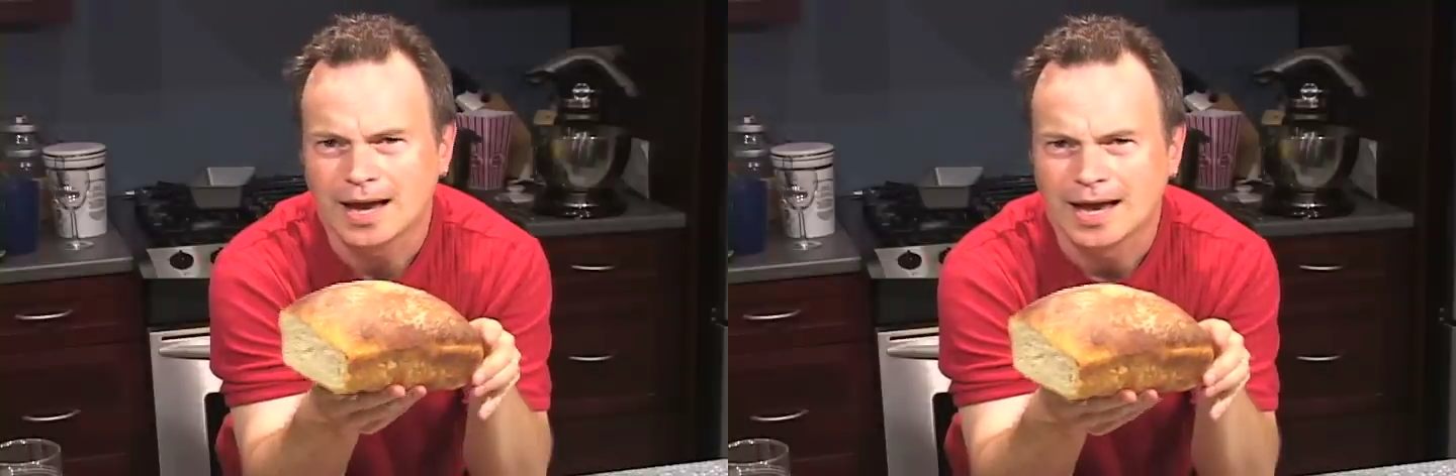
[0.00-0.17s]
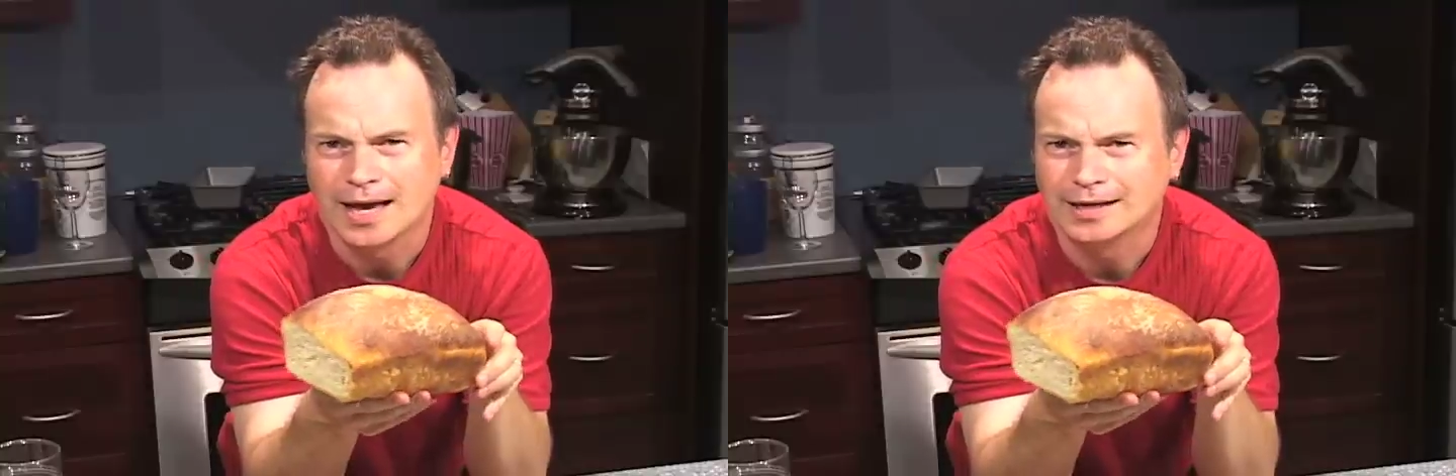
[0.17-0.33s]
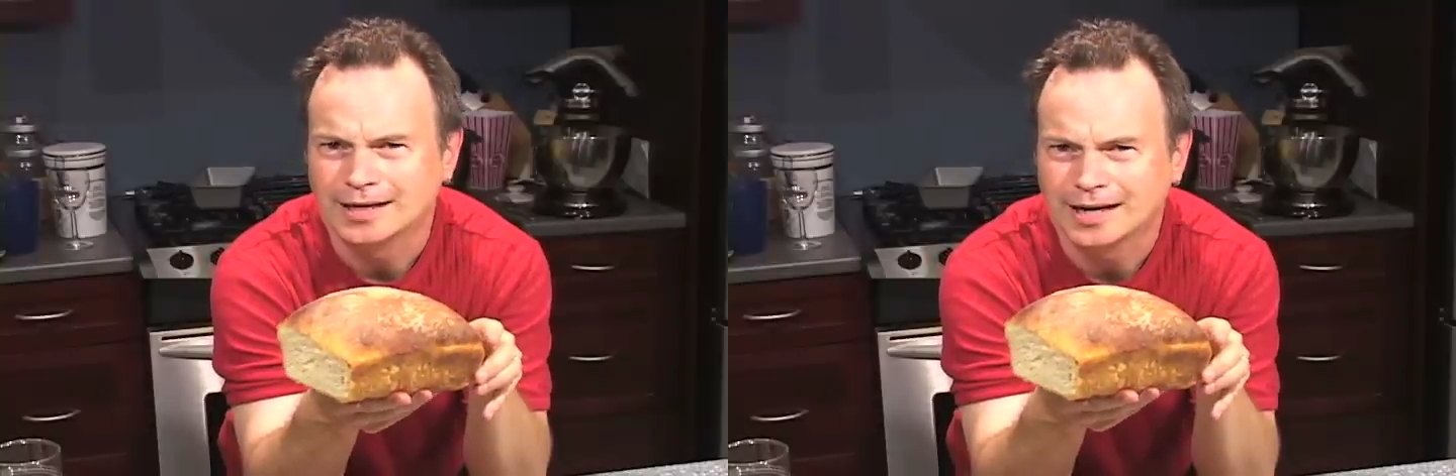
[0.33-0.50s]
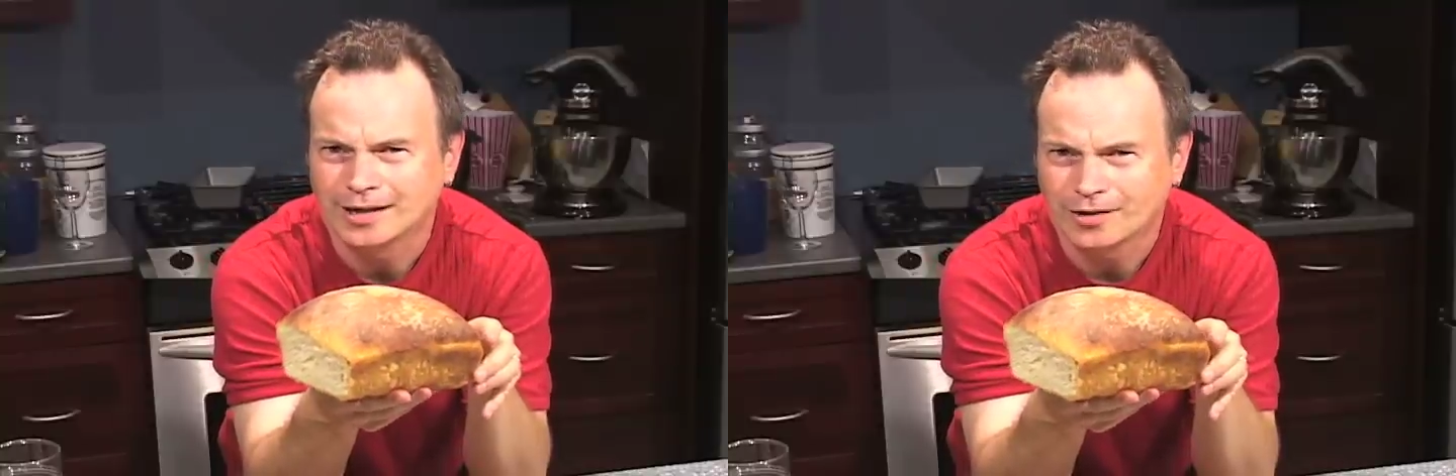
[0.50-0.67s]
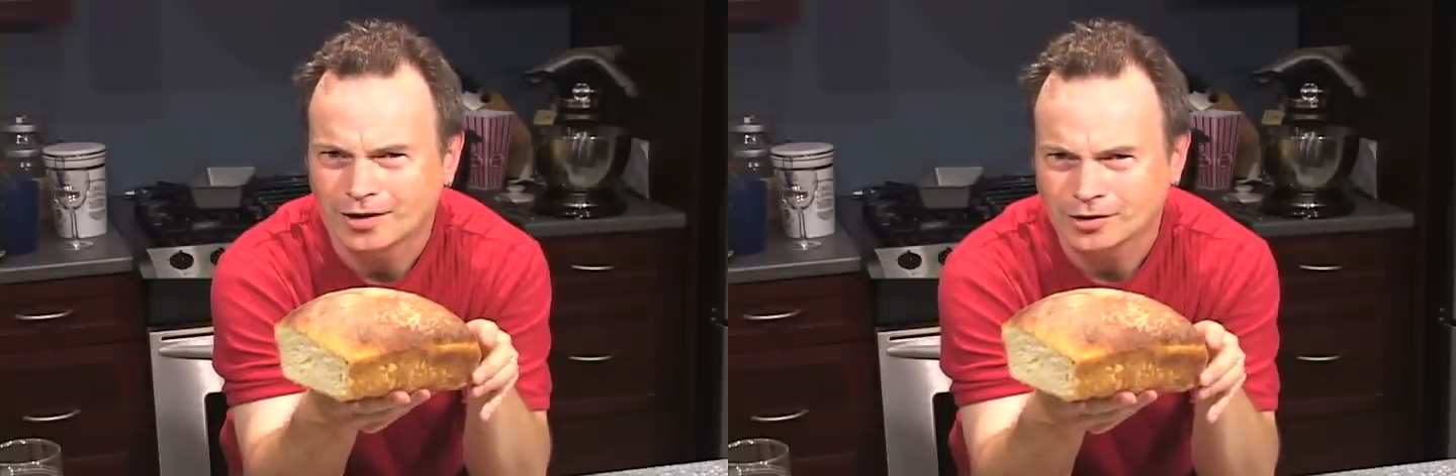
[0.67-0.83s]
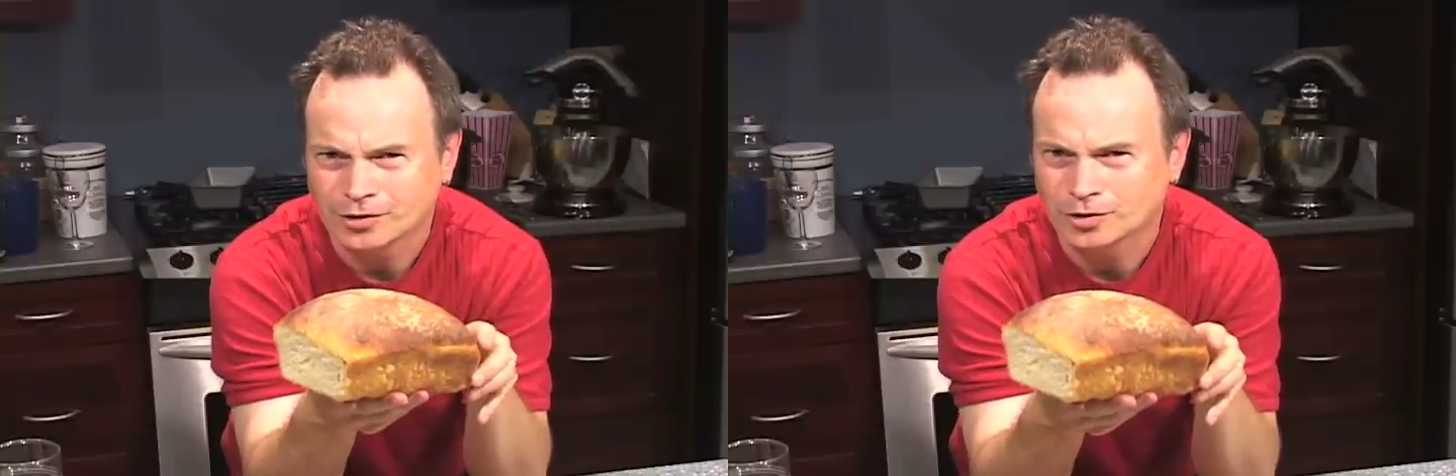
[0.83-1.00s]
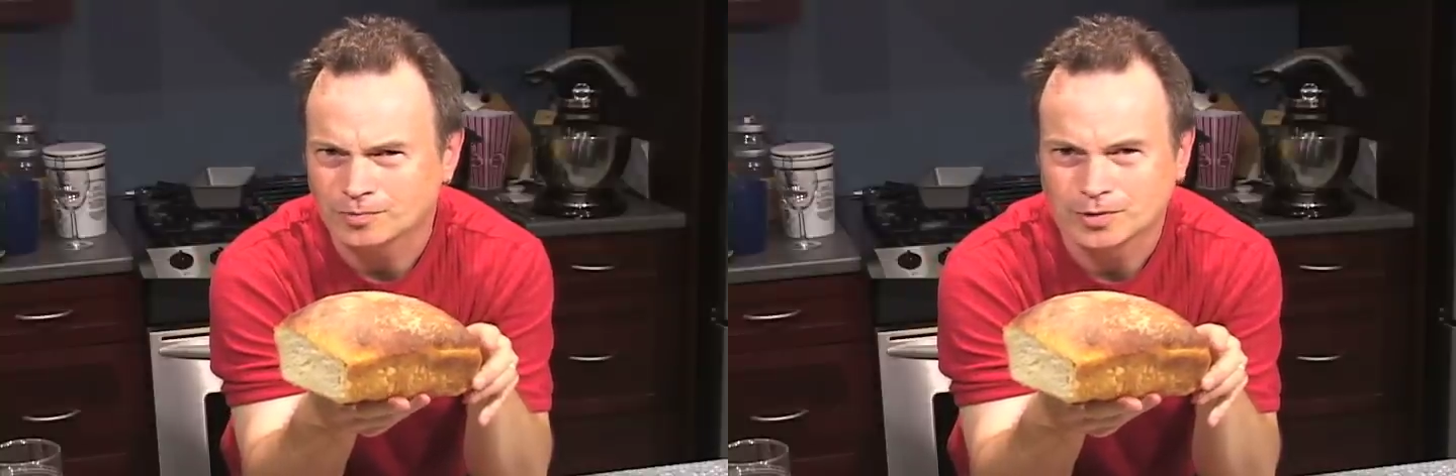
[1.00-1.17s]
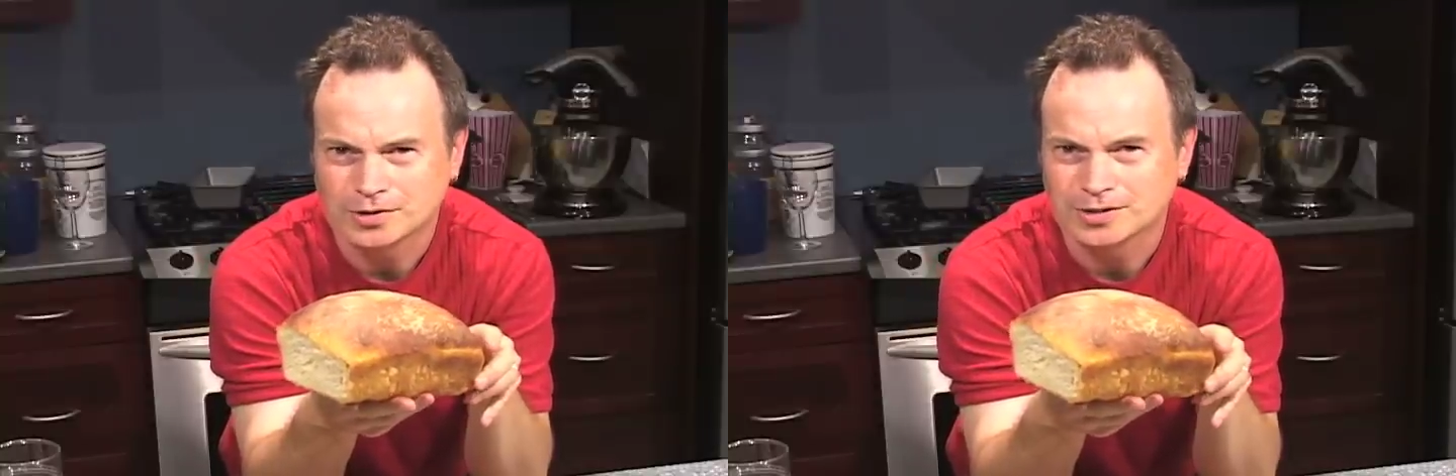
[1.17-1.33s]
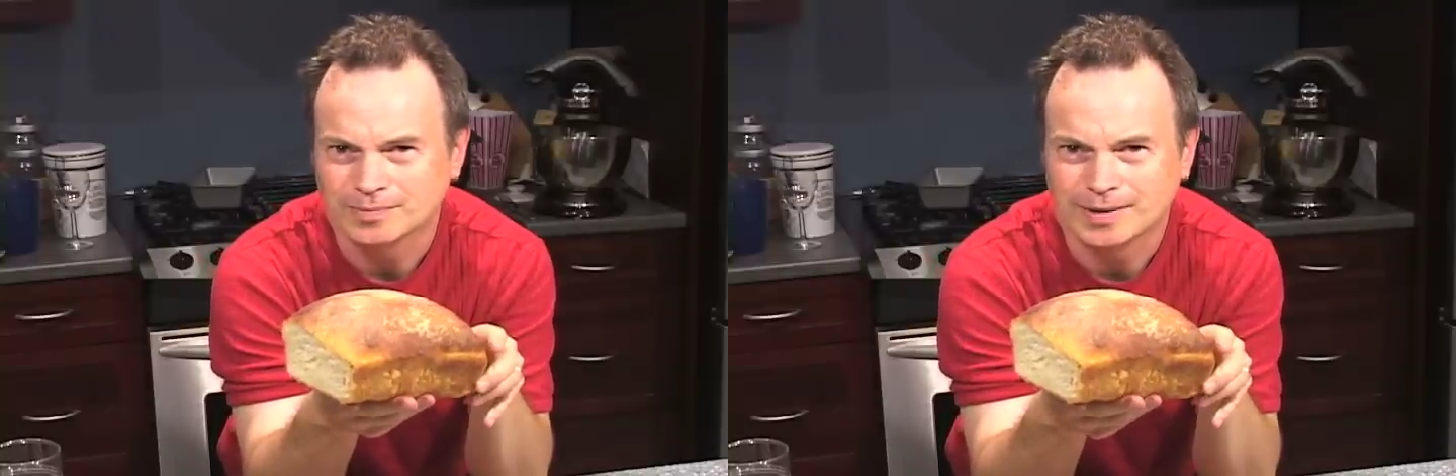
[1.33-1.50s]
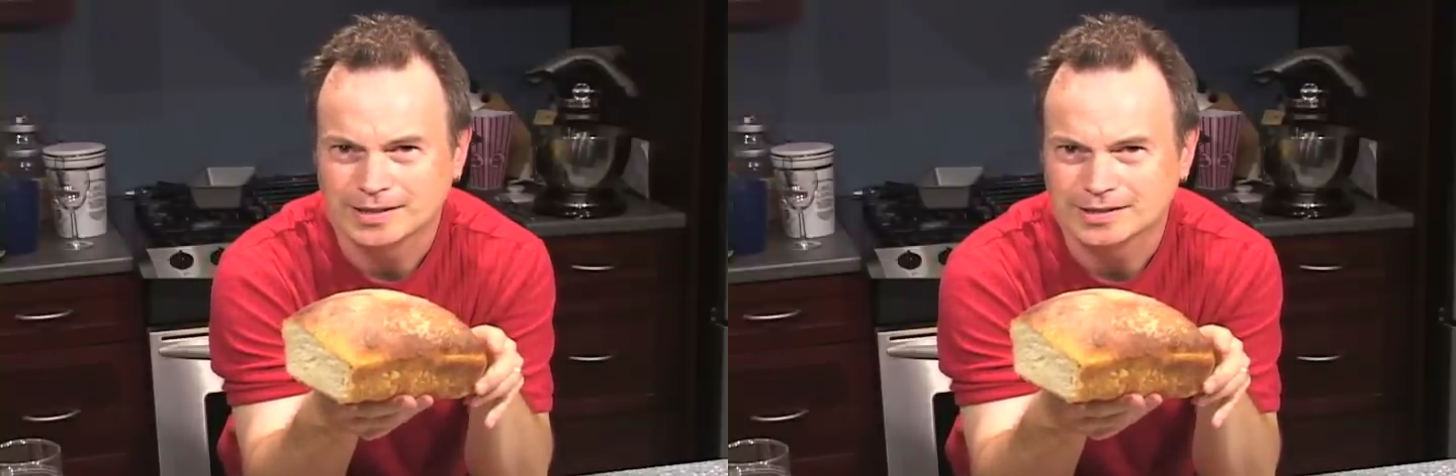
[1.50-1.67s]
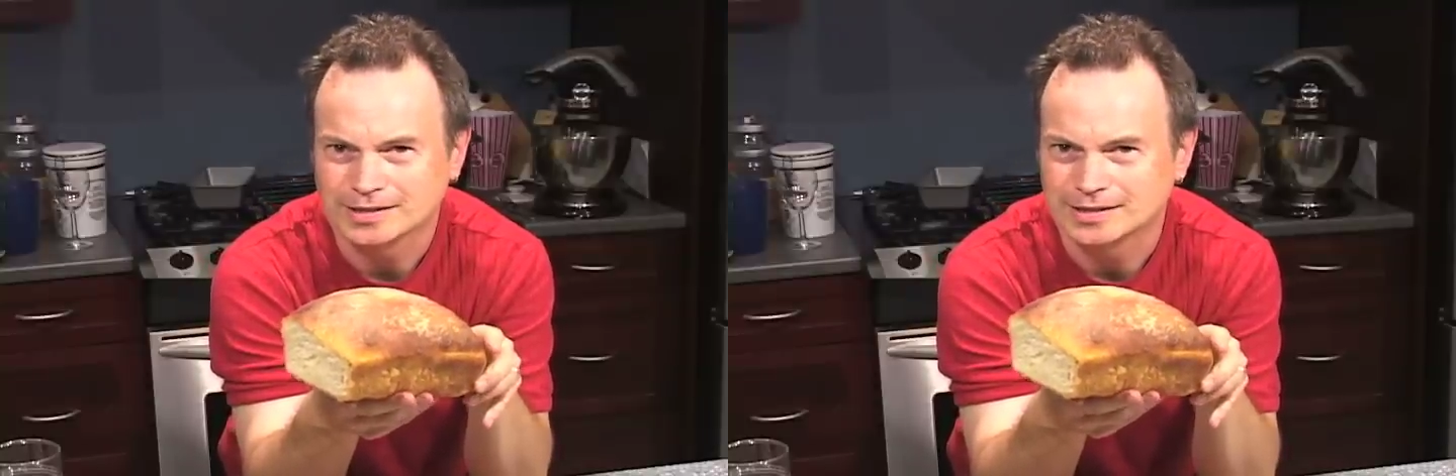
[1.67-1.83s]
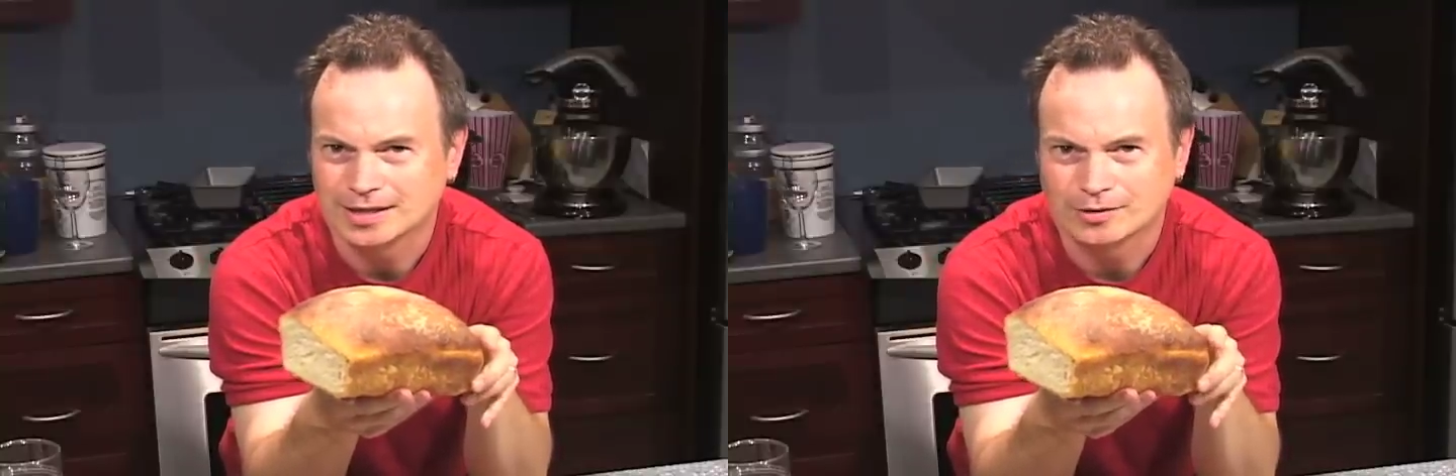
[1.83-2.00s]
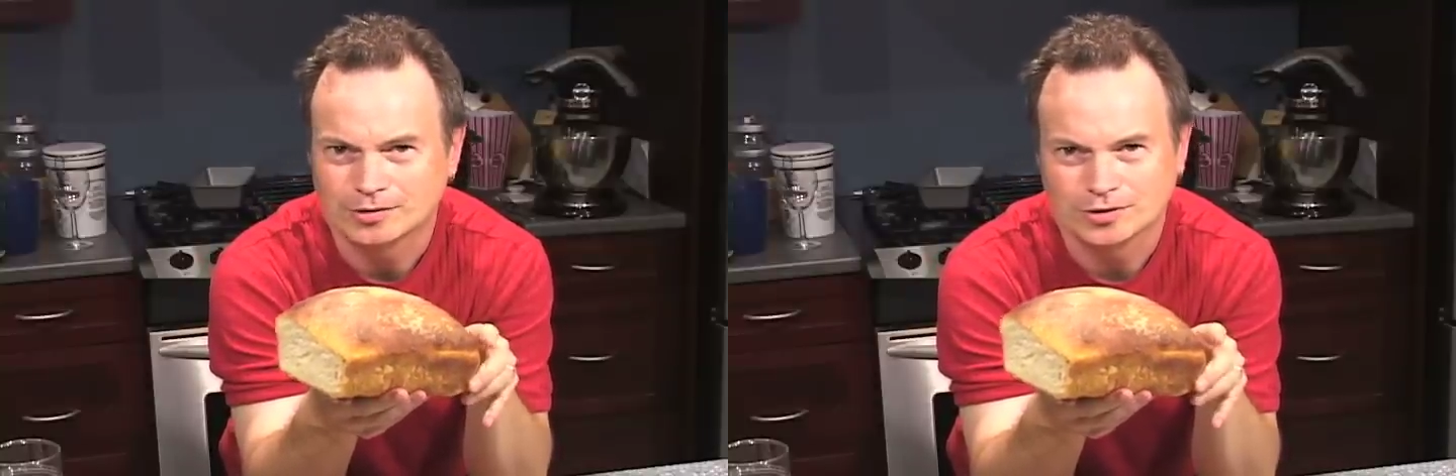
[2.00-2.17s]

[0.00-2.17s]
And in a lot of cookbooks it makes it sound as